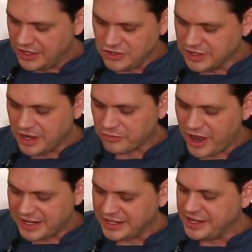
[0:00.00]
you can come
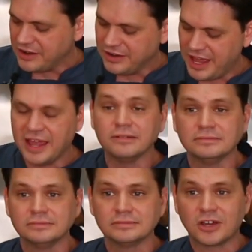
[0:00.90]
right in here
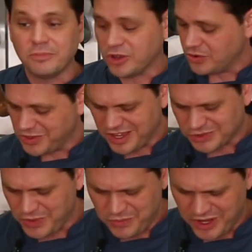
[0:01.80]
and come cook with
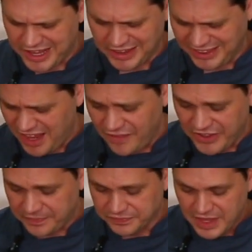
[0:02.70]
us. We would
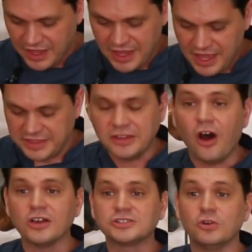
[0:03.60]
love it. And
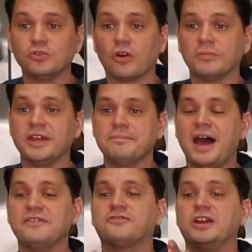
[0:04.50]
then also, normally
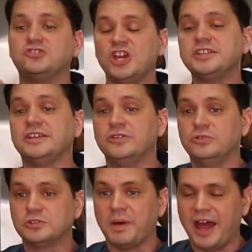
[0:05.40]
my friend Jessie,
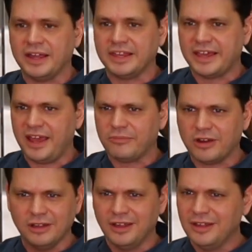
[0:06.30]
who's behind the
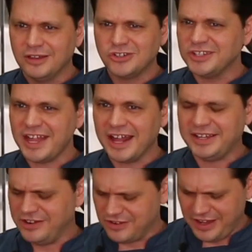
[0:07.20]
camera, she's
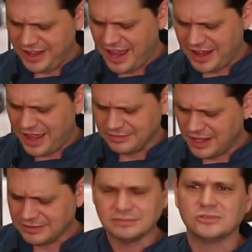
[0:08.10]
not here today.
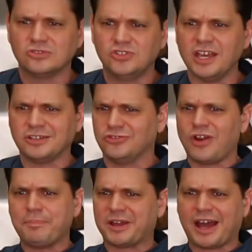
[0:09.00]
Jessie,
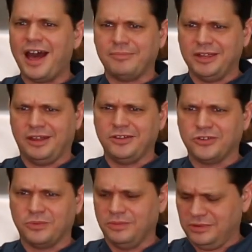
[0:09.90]
drop a comment. I
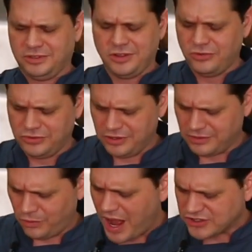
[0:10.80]
know
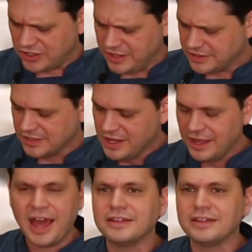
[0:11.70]
you're watching this.